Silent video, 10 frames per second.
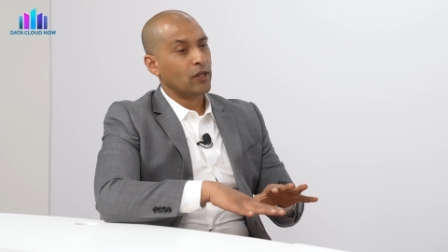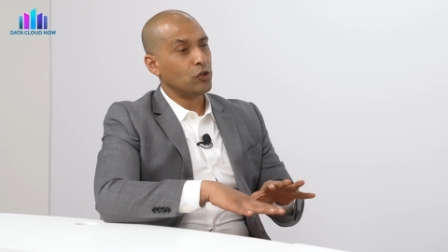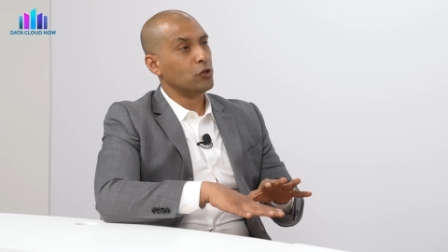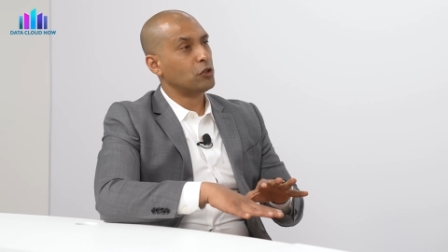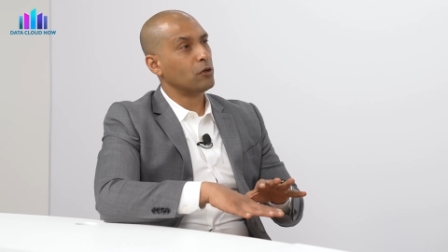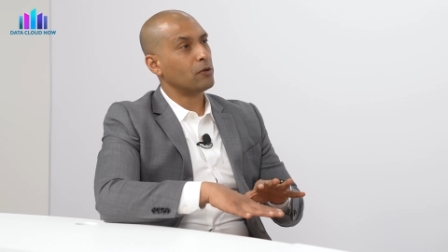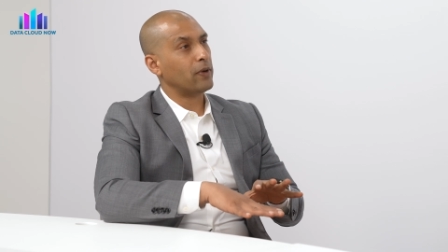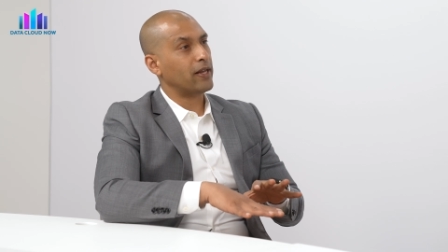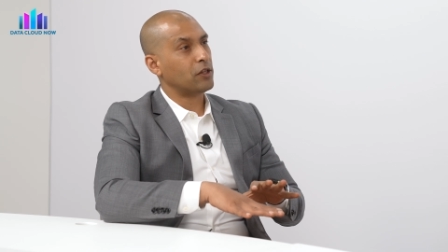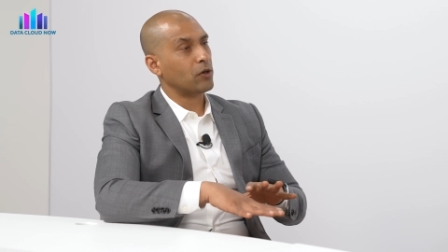Do you do it
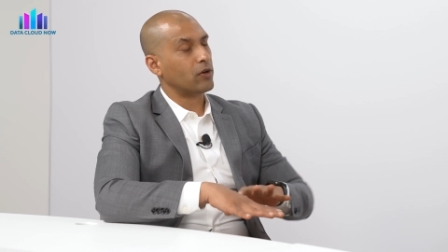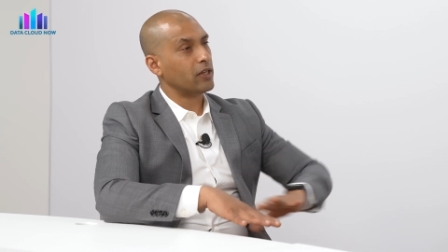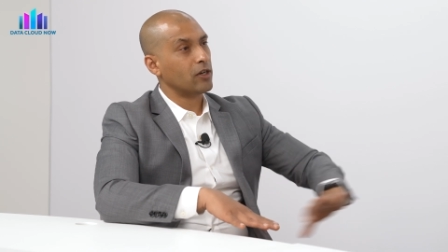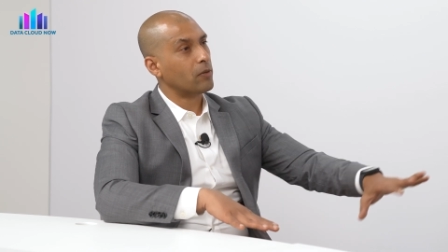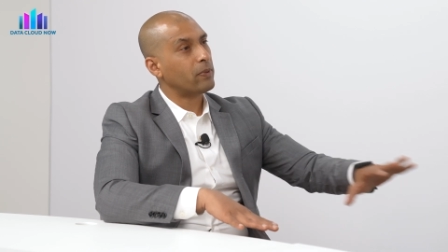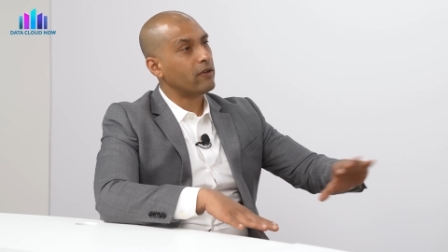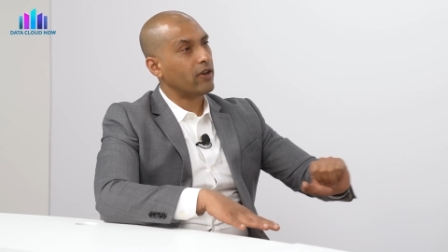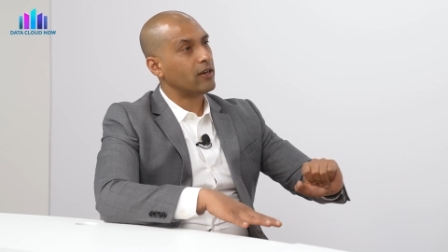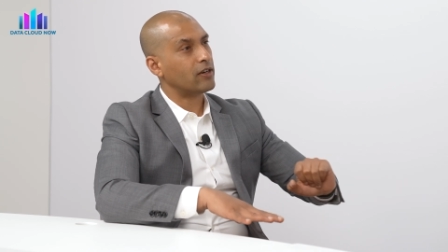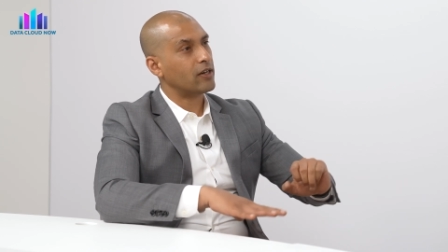with your ERP
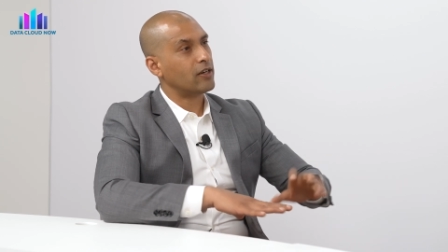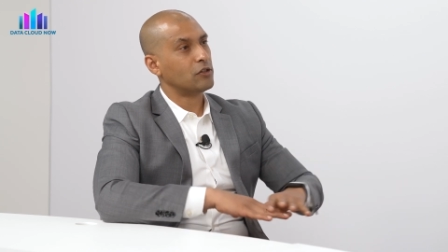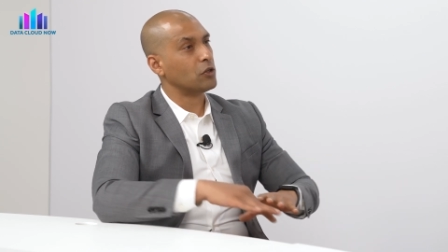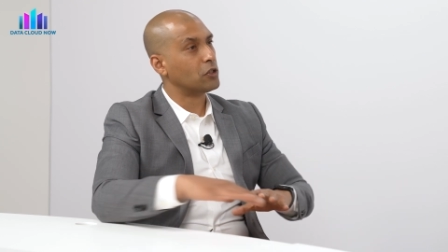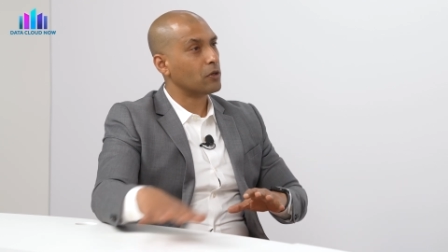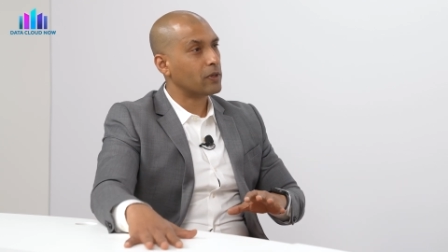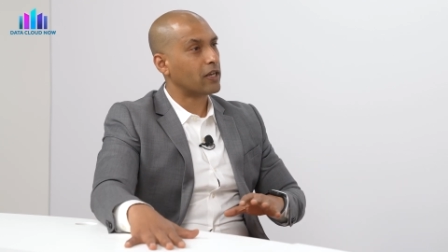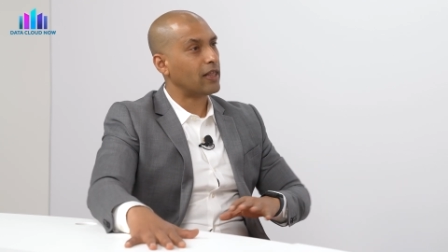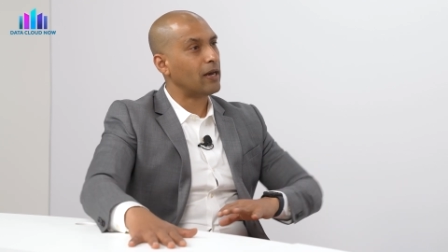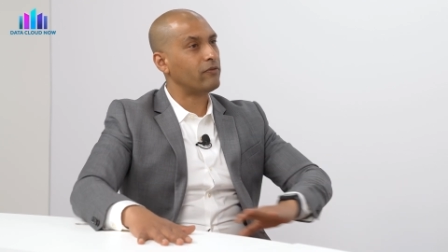vendor? Do you do it with the
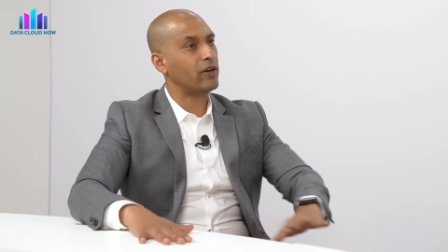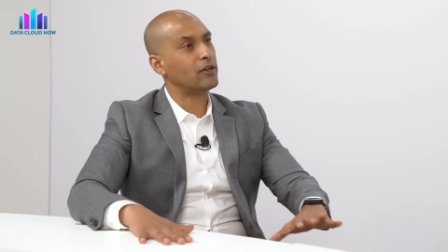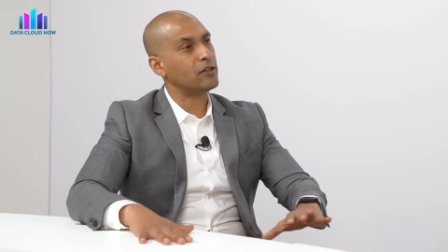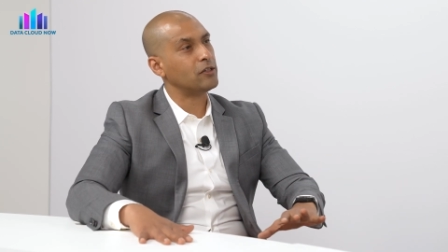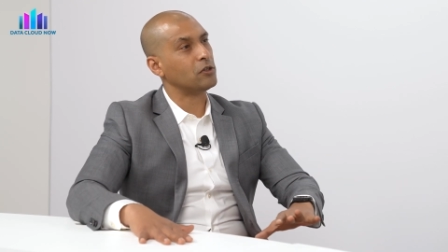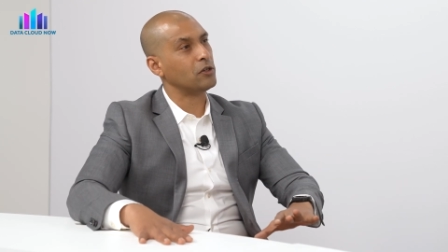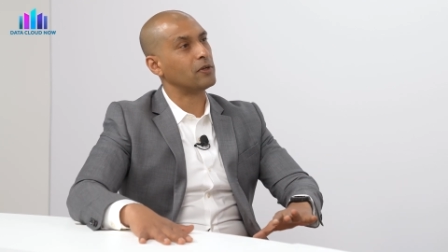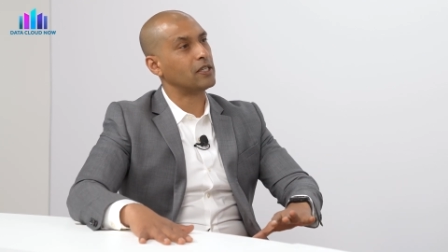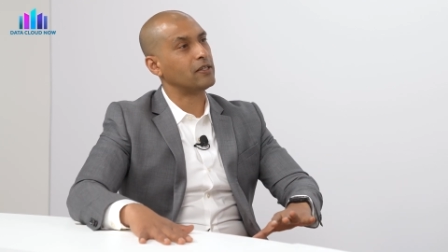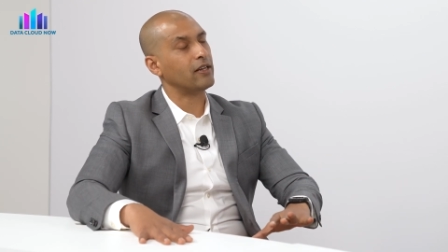cloud vendor? Do you do it
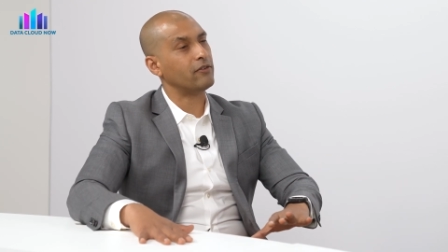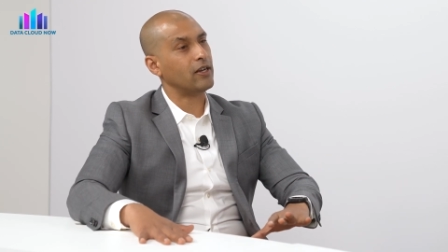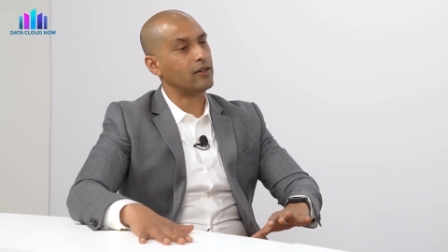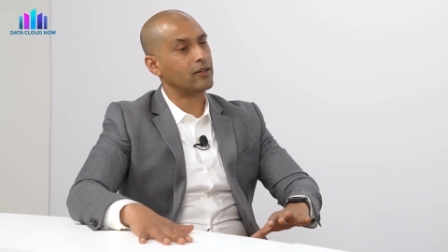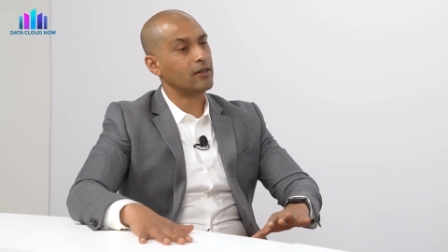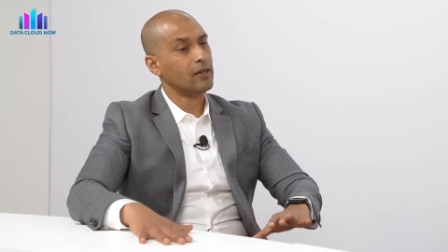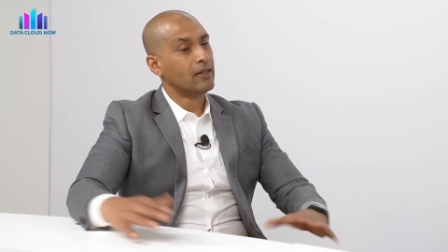with the data vendor?